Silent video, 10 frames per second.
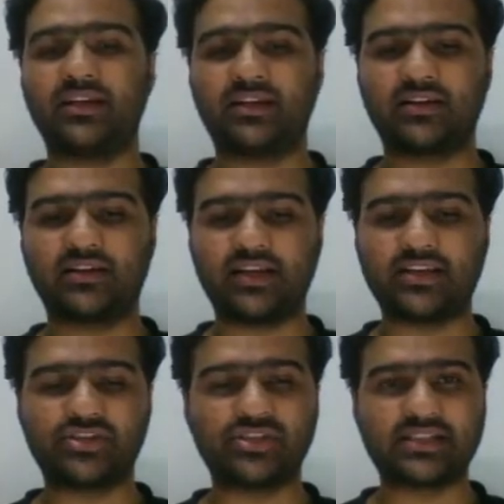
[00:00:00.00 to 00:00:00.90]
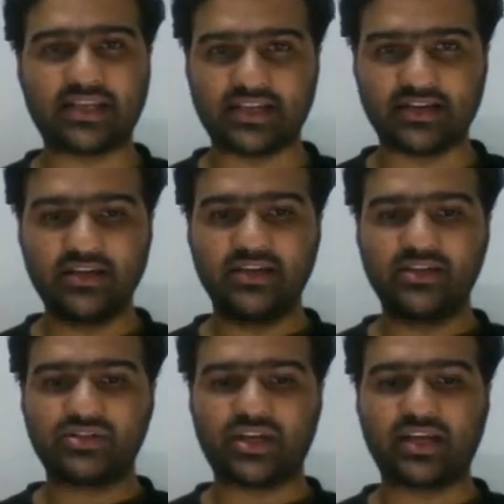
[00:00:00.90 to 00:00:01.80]
collection setting.
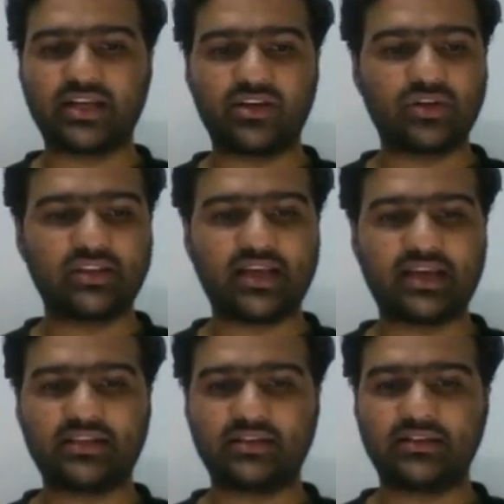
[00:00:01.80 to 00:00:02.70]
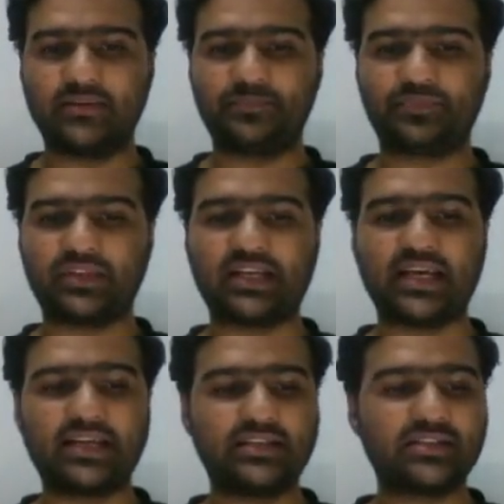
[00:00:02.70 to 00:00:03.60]
So I click on that
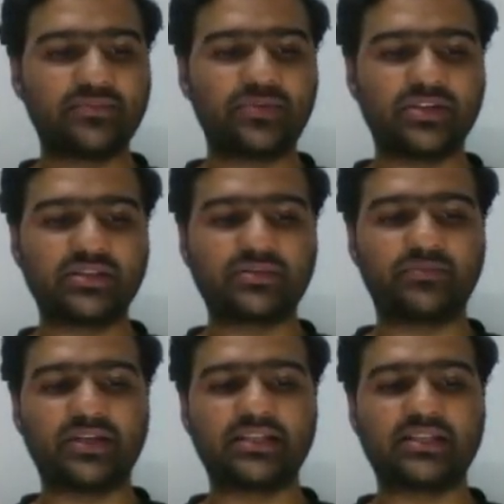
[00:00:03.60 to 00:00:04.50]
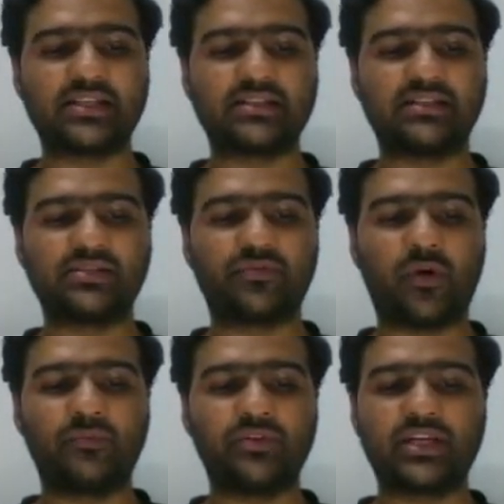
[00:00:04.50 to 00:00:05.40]
head disappears, but it says this
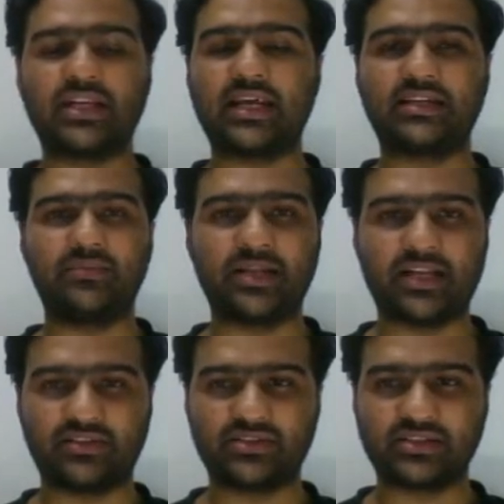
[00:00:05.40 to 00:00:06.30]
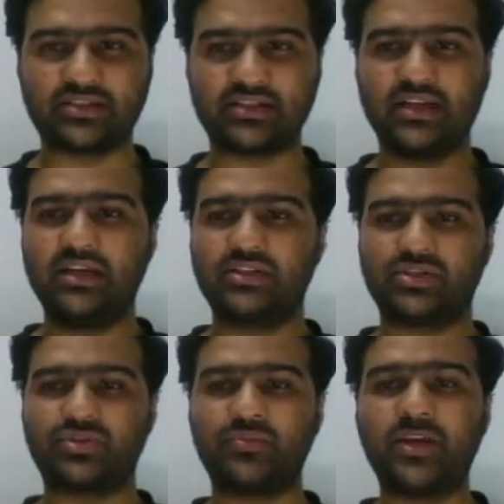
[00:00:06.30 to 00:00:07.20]
form will collect email addresses.
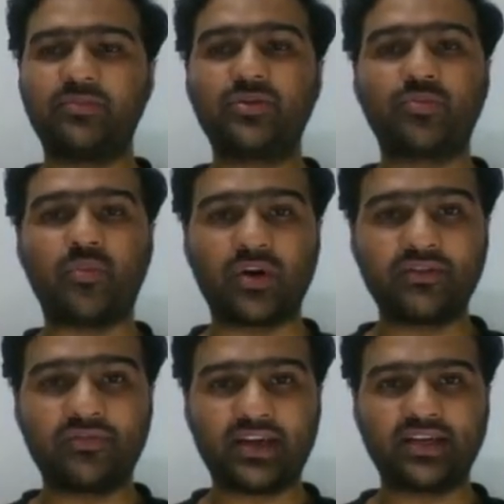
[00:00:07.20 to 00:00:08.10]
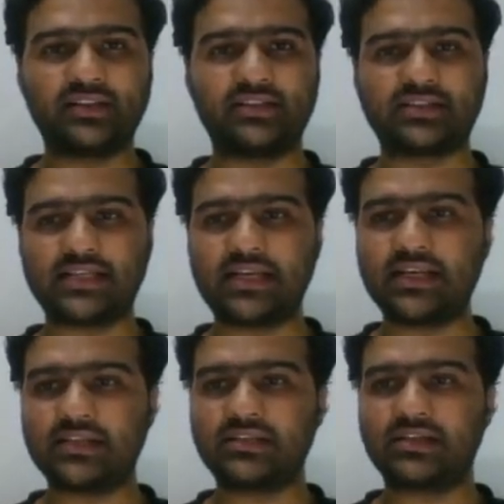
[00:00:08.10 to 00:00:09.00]
So to be able to modify the
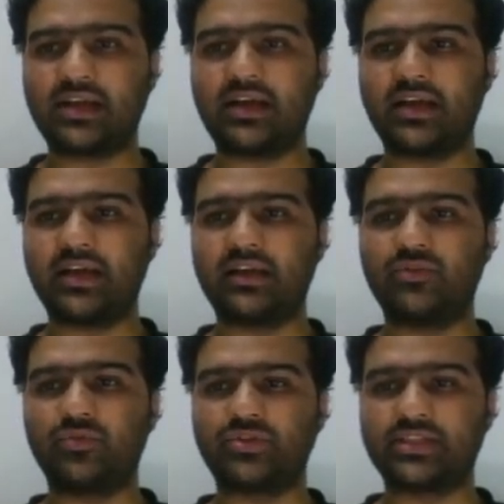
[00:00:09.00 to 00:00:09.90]
settings, I go to the